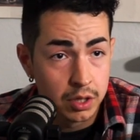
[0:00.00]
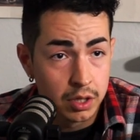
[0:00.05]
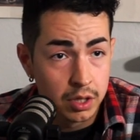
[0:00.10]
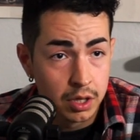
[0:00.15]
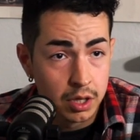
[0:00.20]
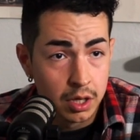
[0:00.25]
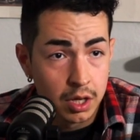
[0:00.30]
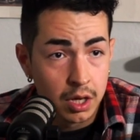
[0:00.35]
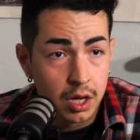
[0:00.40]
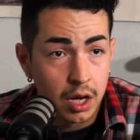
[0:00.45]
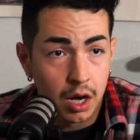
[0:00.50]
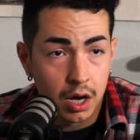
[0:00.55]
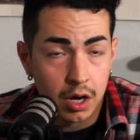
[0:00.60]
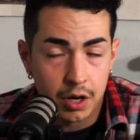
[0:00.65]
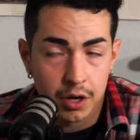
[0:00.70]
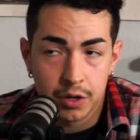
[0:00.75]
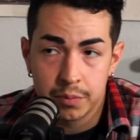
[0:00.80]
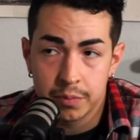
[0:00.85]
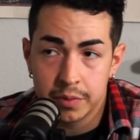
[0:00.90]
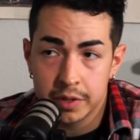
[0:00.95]
I do remember Kiko.
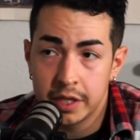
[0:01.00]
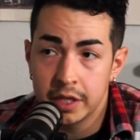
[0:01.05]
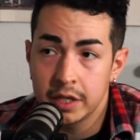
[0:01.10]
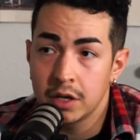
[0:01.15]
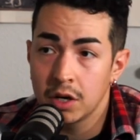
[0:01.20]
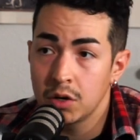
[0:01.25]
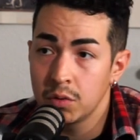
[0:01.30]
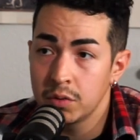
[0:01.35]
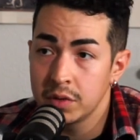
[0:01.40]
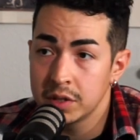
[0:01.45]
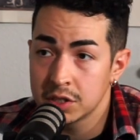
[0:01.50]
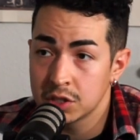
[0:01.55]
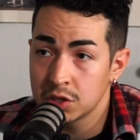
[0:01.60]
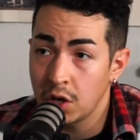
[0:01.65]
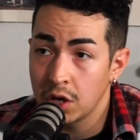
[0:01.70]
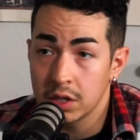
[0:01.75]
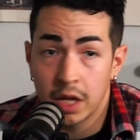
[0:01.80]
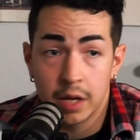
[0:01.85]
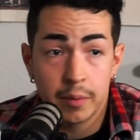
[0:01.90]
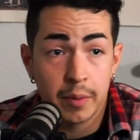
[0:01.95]
Um, Kiko yeah. was a
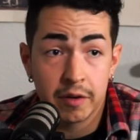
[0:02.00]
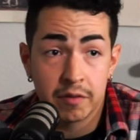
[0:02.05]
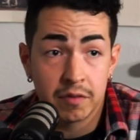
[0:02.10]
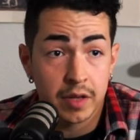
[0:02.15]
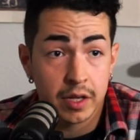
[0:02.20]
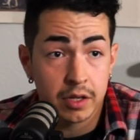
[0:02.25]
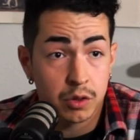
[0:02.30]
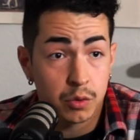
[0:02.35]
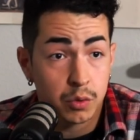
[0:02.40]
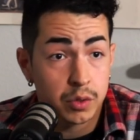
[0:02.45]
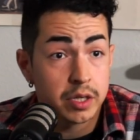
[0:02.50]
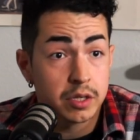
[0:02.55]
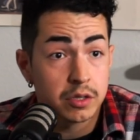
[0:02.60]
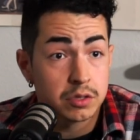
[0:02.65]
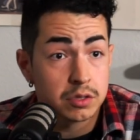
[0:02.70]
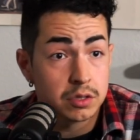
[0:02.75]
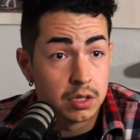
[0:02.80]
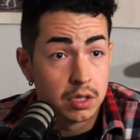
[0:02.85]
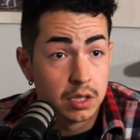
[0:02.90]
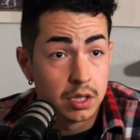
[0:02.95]
starting linebacker for like three
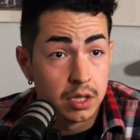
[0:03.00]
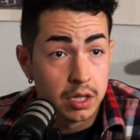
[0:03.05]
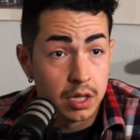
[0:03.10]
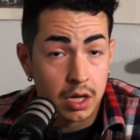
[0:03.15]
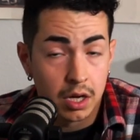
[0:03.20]
years. Mm-hmm.